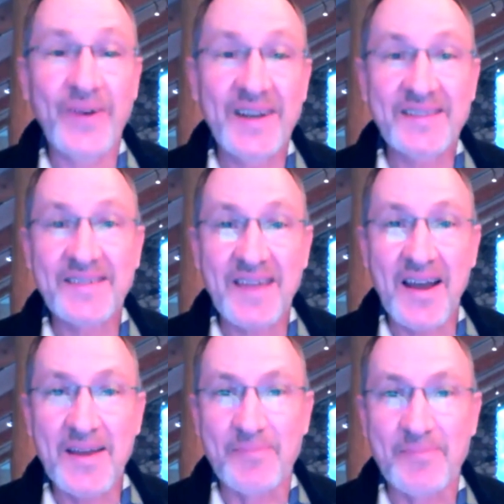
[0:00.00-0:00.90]
it's
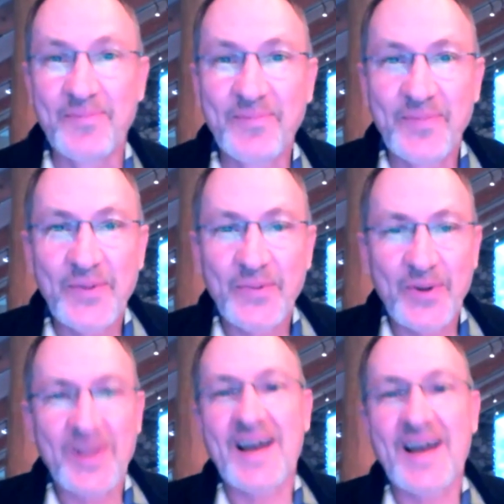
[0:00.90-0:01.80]
time.
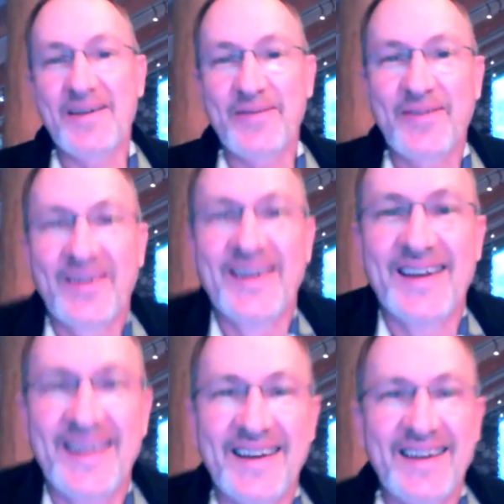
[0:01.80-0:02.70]
We're live.
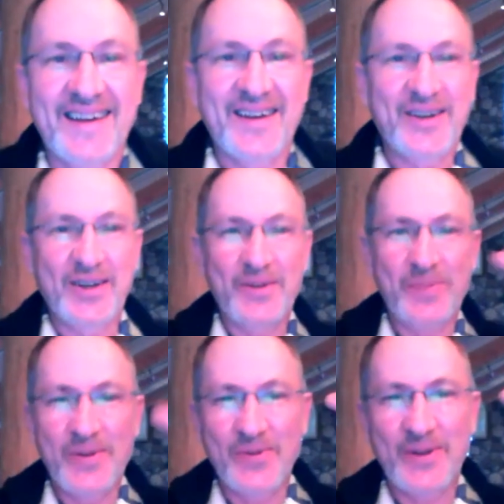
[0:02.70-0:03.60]
Good to
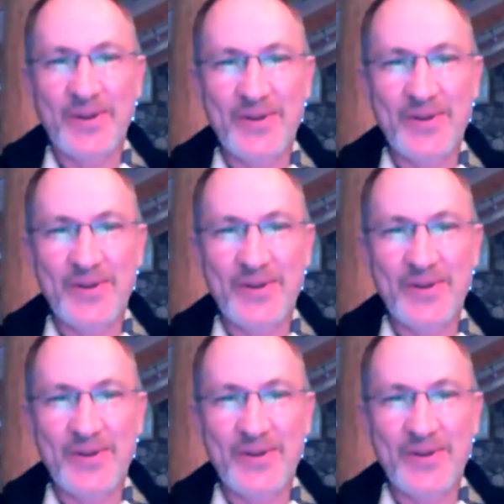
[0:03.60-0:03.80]
be with